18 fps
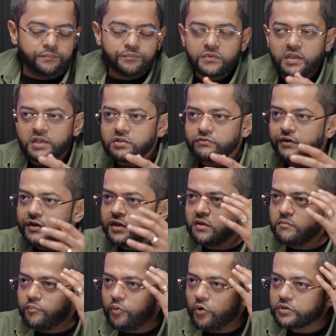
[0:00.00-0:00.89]
it's very
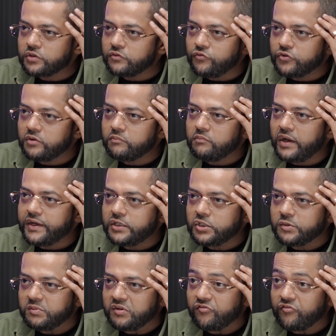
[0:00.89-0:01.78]
important for the mind to
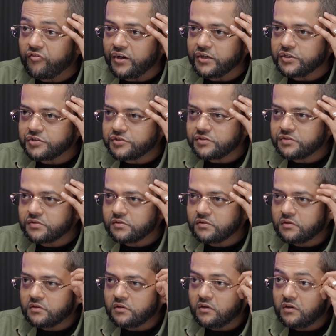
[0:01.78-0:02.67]
be fresh,
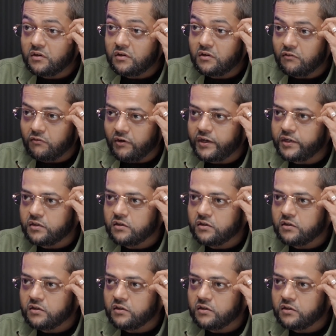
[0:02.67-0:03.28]
right?